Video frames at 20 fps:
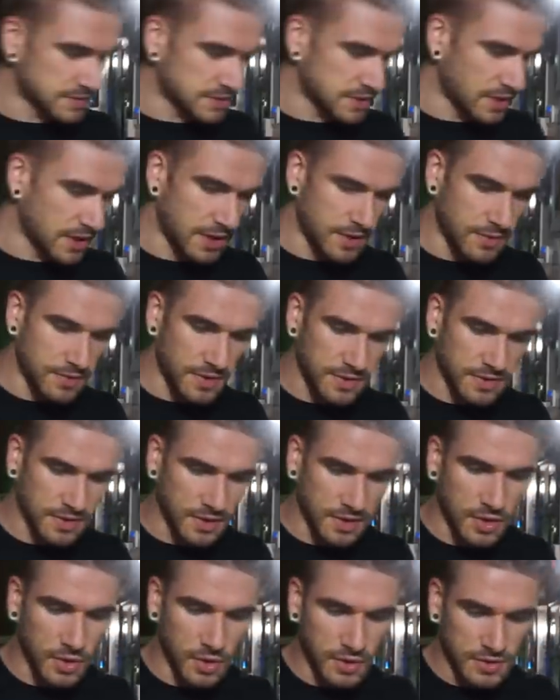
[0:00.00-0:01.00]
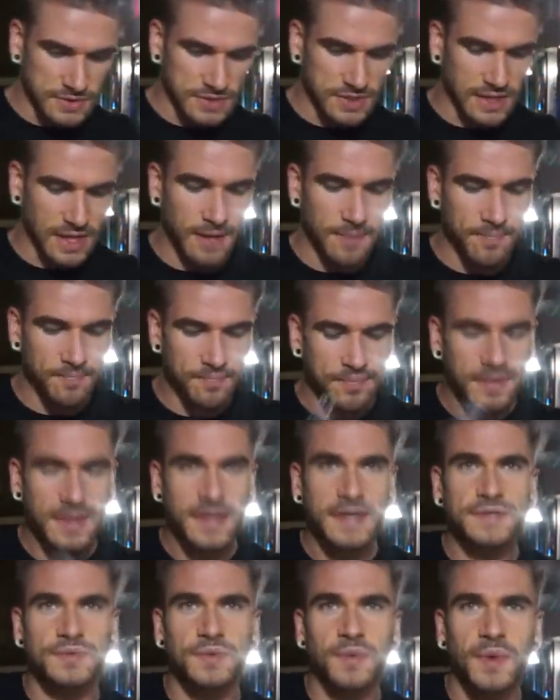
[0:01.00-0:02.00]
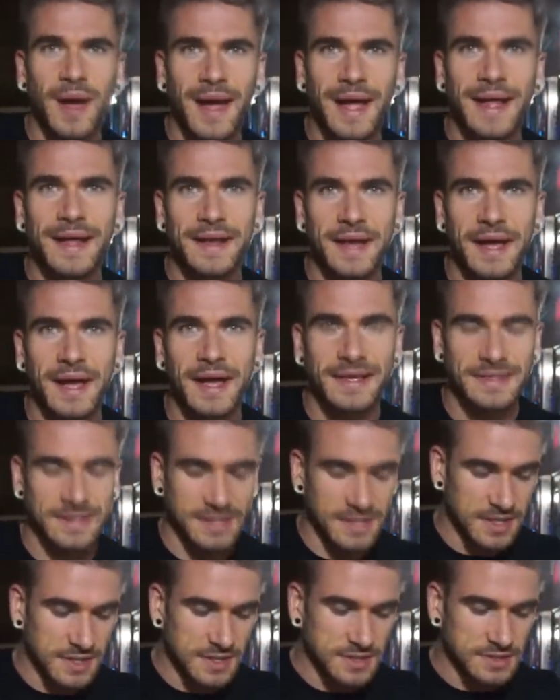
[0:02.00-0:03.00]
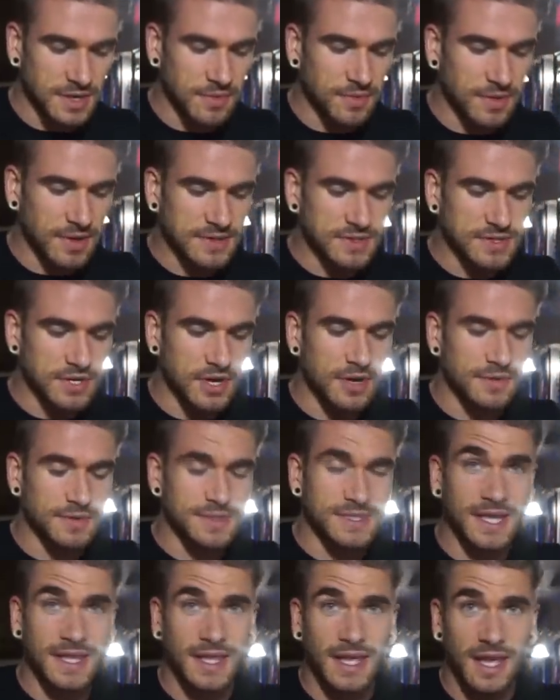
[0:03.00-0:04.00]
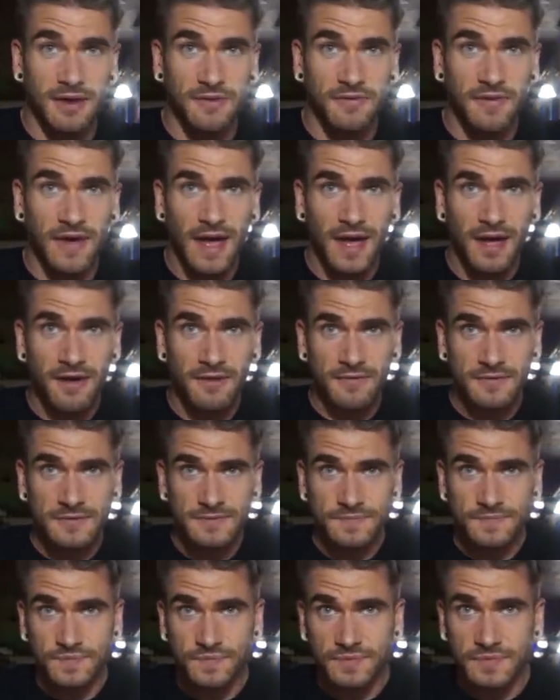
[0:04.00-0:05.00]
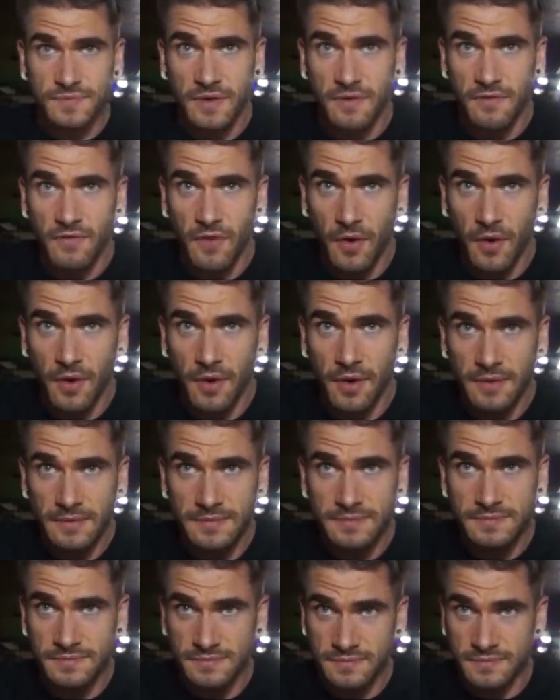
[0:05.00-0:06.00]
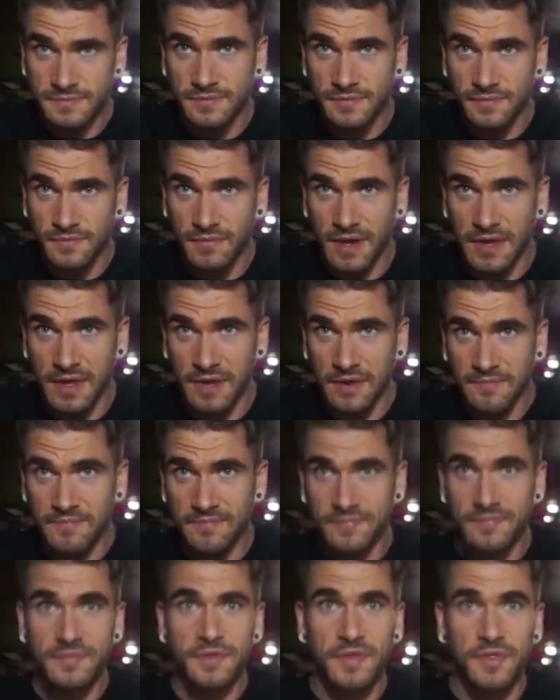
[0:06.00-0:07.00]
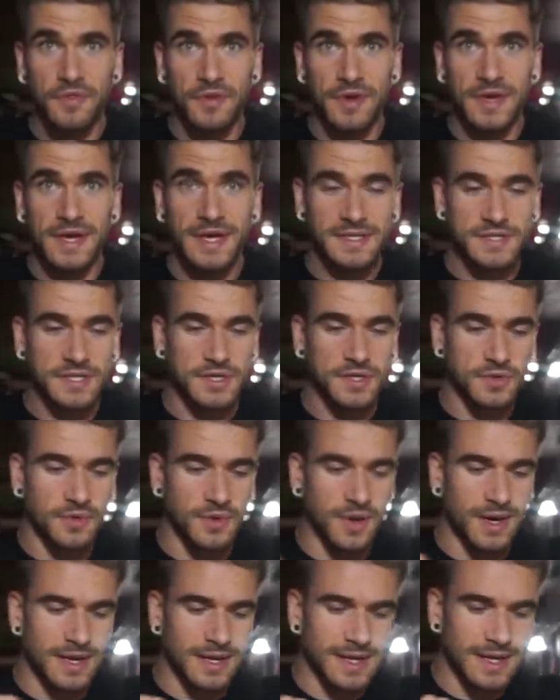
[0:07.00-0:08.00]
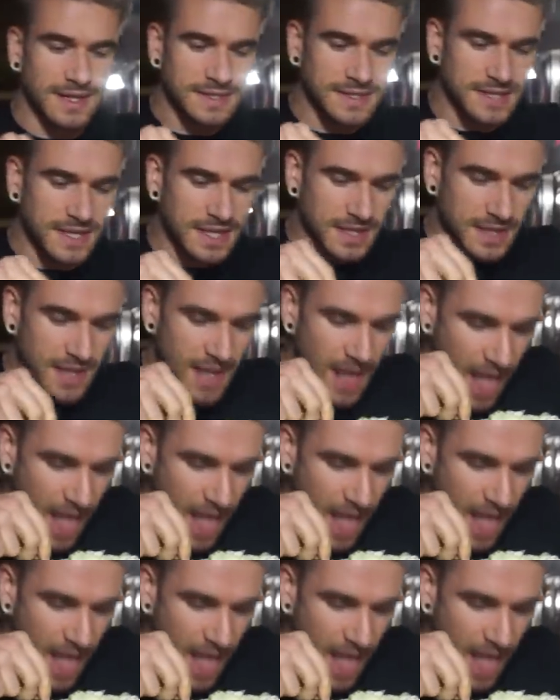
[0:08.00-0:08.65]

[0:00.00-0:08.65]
started with the coleslaw because why not? So we get started, we'll say the count of five, four, ready to go? Three, two, one, let's eat.